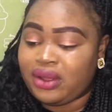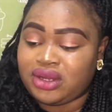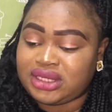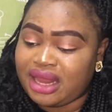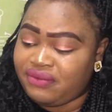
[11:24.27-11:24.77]

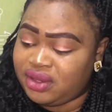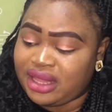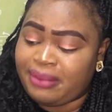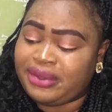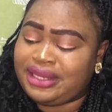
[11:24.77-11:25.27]
Every
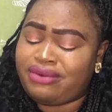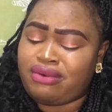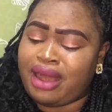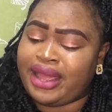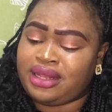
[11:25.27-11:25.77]
time I
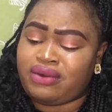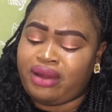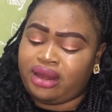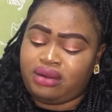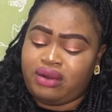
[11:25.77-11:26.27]

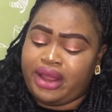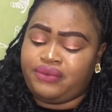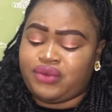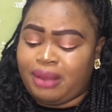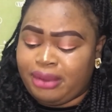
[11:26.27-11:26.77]
cried for
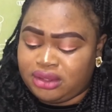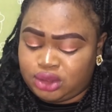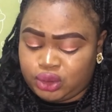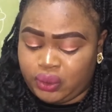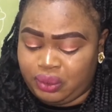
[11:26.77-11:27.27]
about
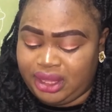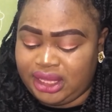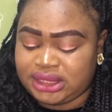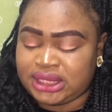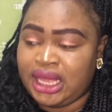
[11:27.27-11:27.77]
2
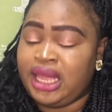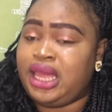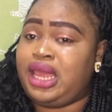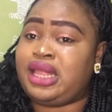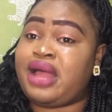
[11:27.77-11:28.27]
weeks,
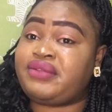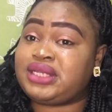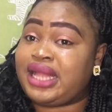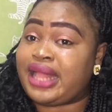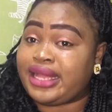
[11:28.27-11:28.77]
and after
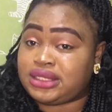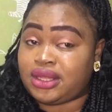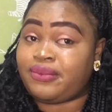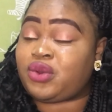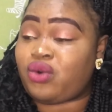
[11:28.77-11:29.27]
that I
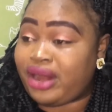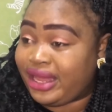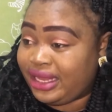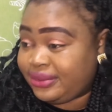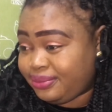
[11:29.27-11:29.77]
stopped
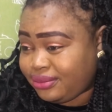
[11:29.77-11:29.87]
crying.